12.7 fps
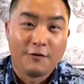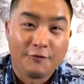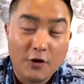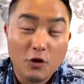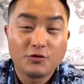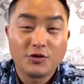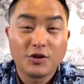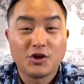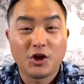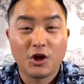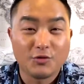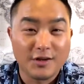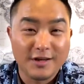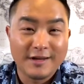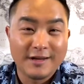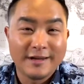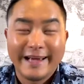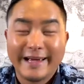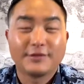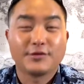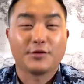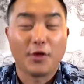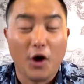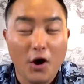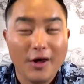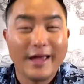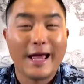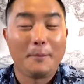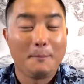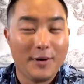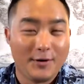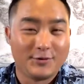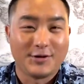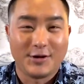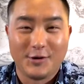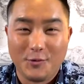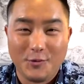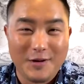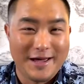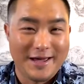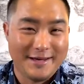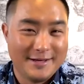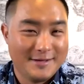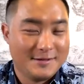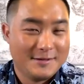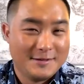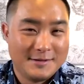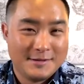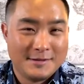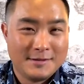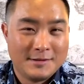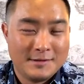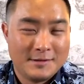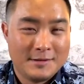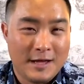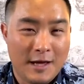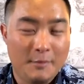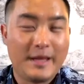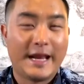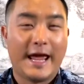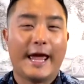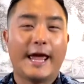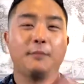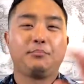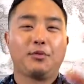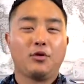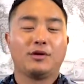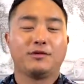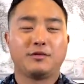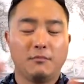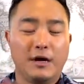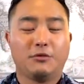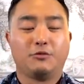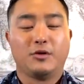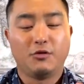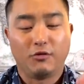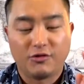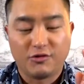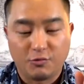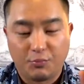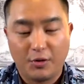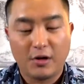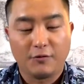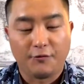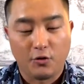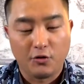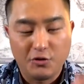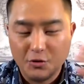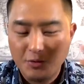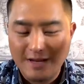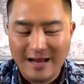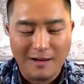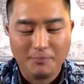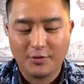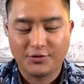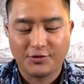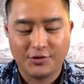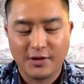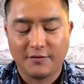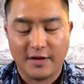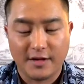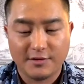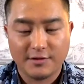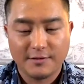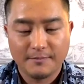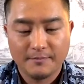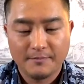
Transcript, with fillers: The frozen chosen is thawing and melting away. Amen. April is a month where you're springing forward. Do you not perceive it?